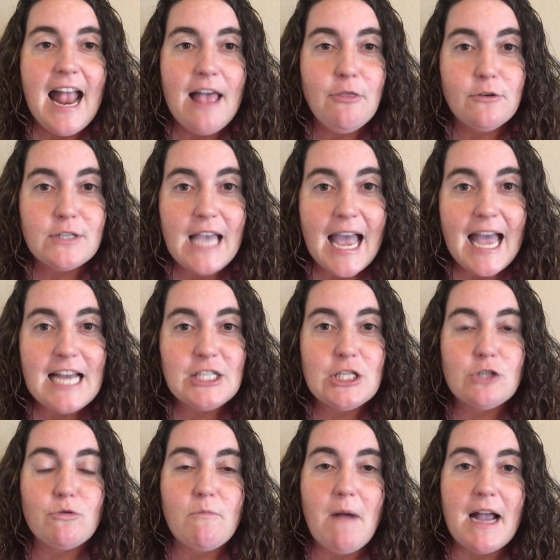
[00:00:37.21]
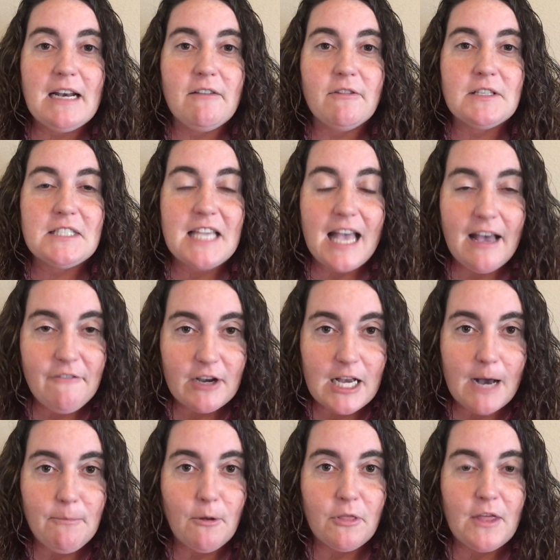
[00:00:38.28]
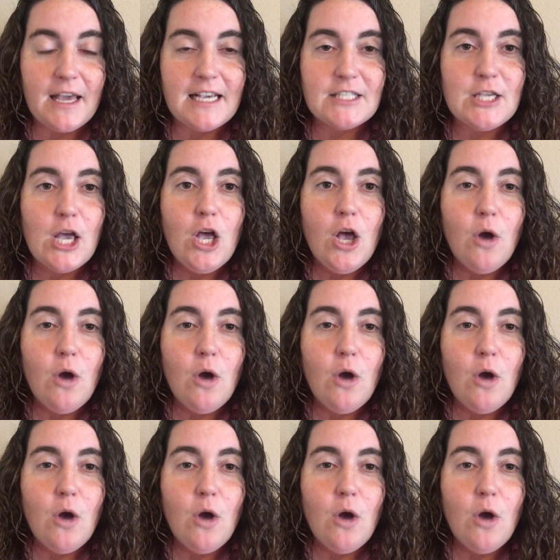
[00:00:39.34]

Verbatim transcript: and those ashes remind of us of a couple things